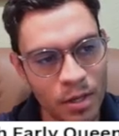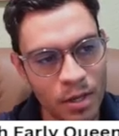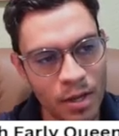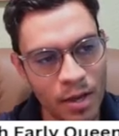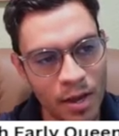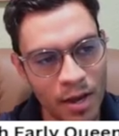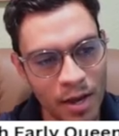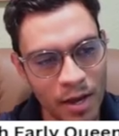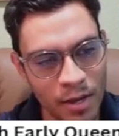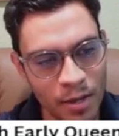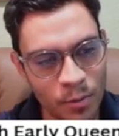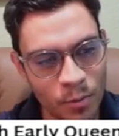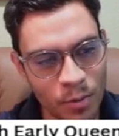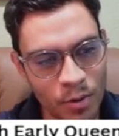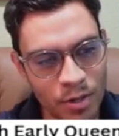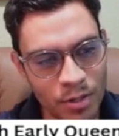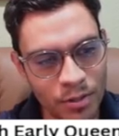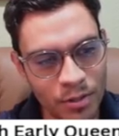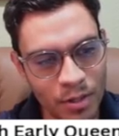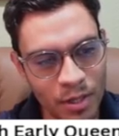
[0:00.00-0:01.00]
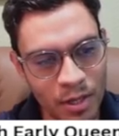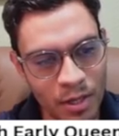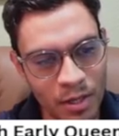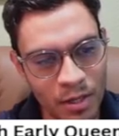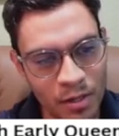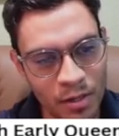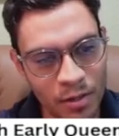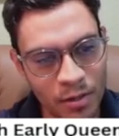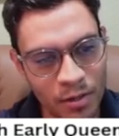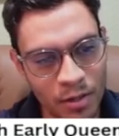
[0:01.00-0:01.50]
I wish they
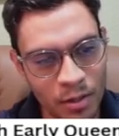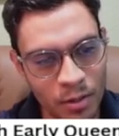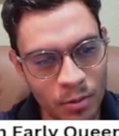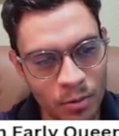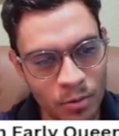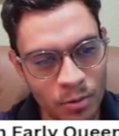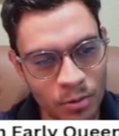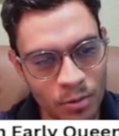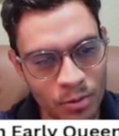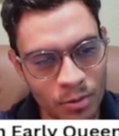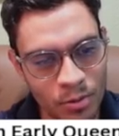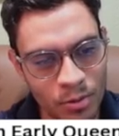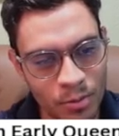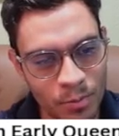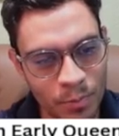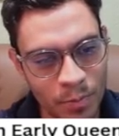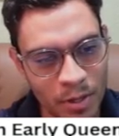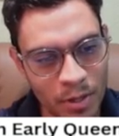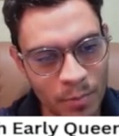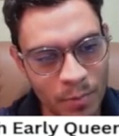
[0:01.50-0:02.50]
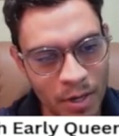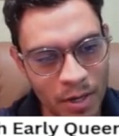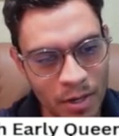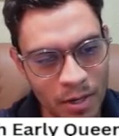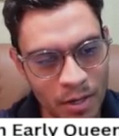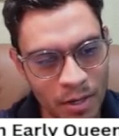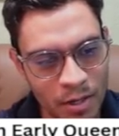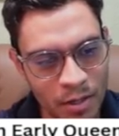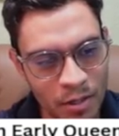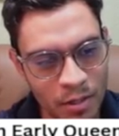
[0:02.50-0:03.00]
could just pin my
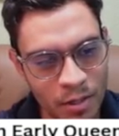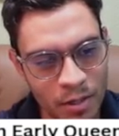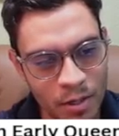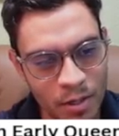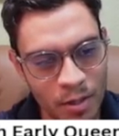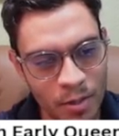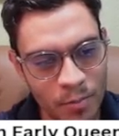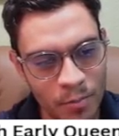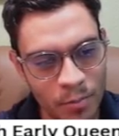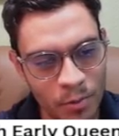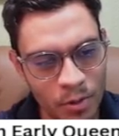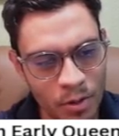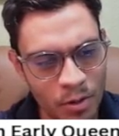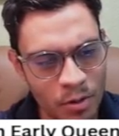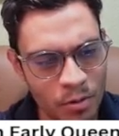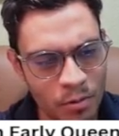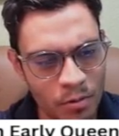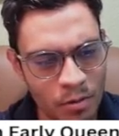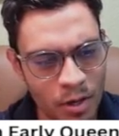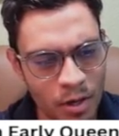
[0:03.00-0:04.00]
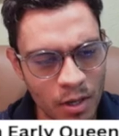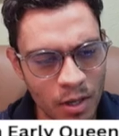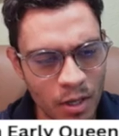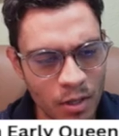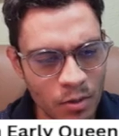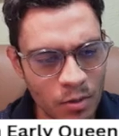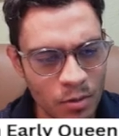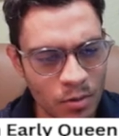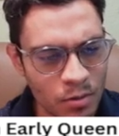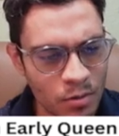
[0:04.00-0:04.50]
knight, but no, I can
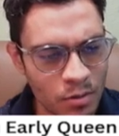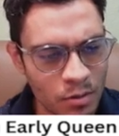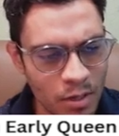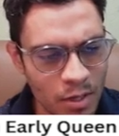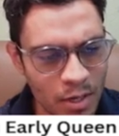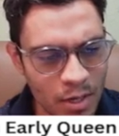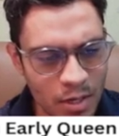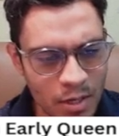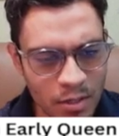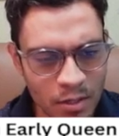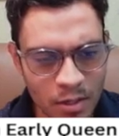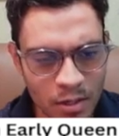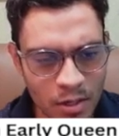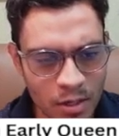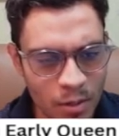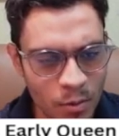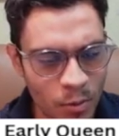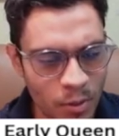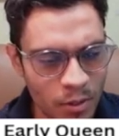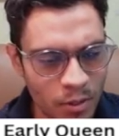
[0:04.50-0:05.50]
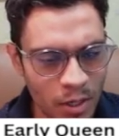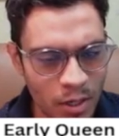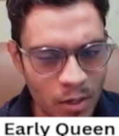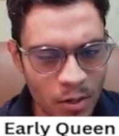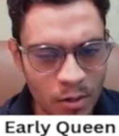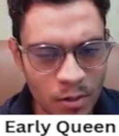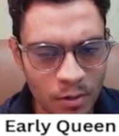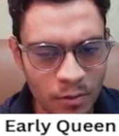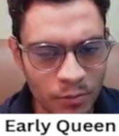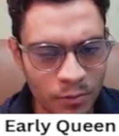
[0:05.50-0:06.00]
just easily, with a
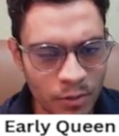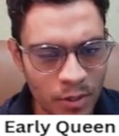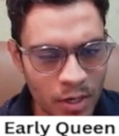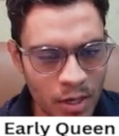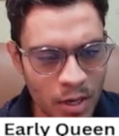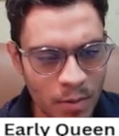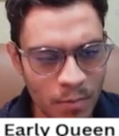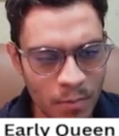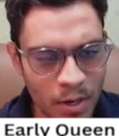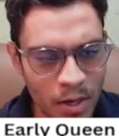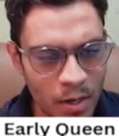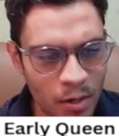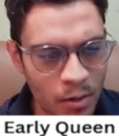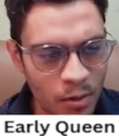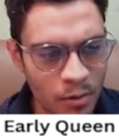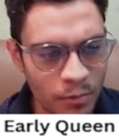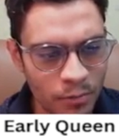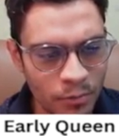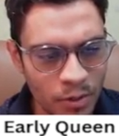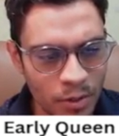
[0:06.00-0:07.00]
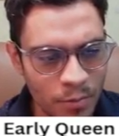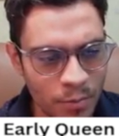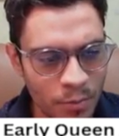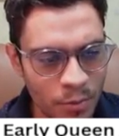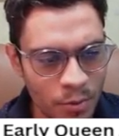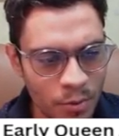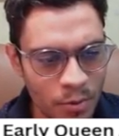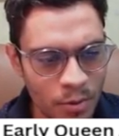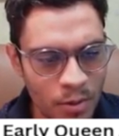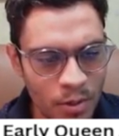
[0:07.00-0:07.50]
lot of time, a lot of
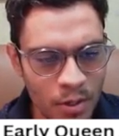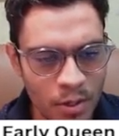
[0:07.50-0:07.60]
tempo,